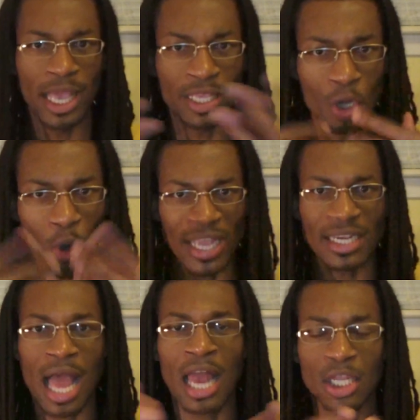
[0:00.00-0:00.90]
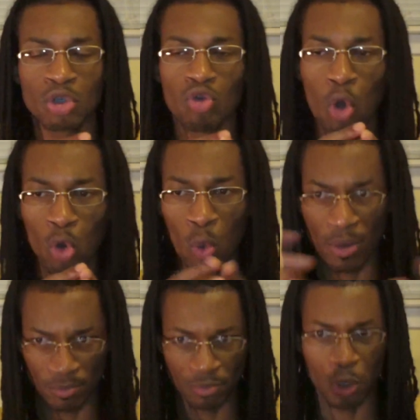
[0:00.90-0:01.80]
you know, acknowledged Rollo
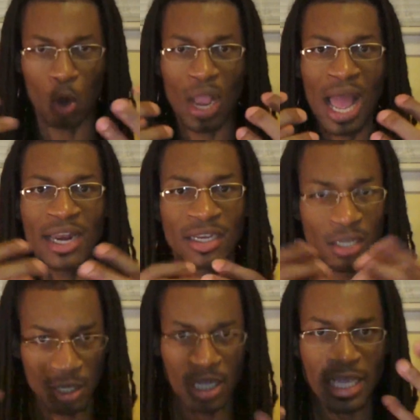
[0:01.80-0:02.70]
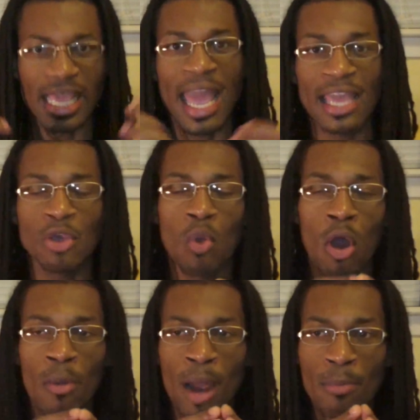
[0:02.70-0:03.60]
and, you know, kind of, "Yeah, you
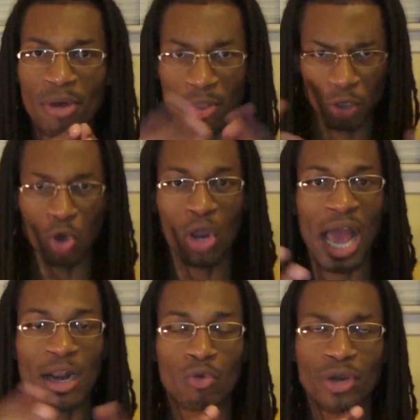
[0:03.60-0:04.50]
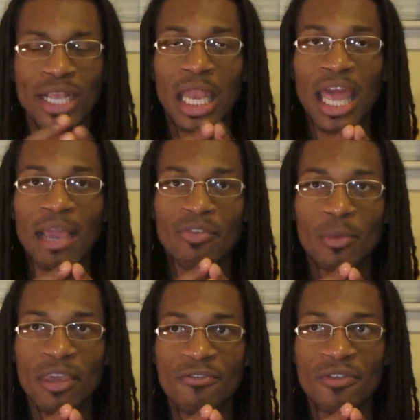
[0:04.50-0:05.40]
are my brother," you know, kind of reclaimed
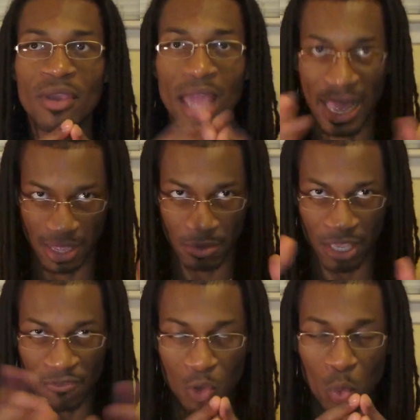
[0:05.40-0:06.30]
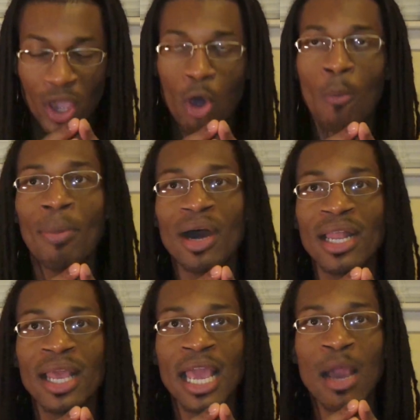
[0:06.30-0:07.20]
him, if you will,
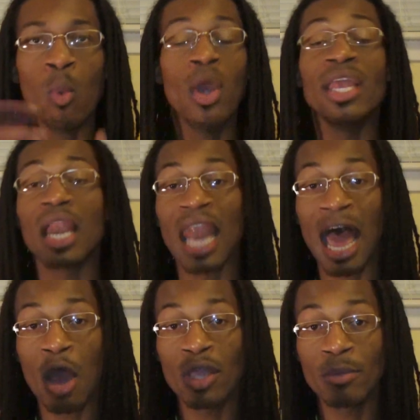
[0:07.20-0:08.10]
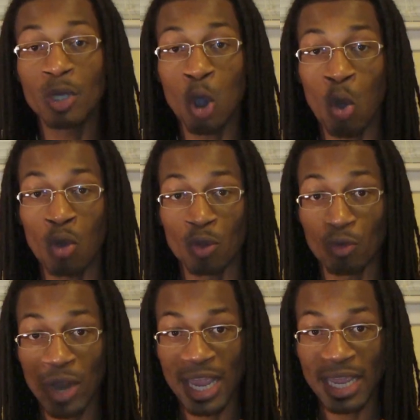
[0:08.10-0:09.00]
but wouldn't allow him to go on the
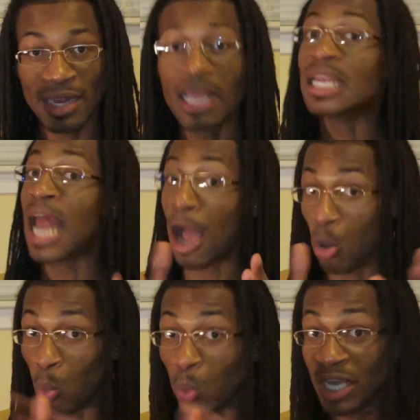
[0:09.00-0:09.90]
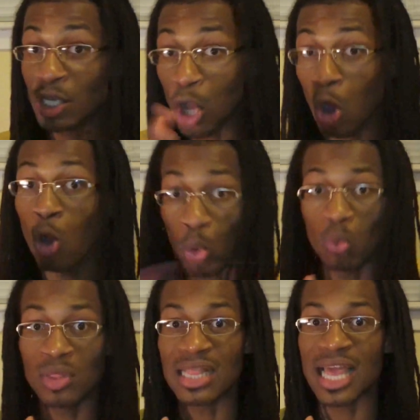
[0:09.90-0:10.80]
raid. Now, we
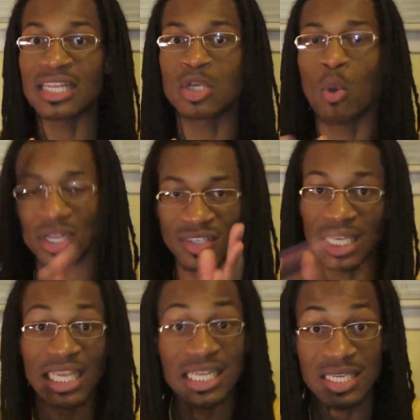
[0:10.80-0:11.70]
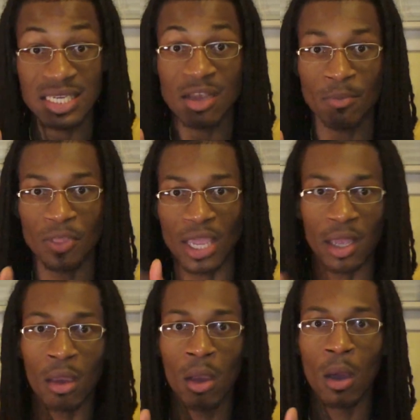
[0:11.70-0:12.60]
know that that's going to lead to something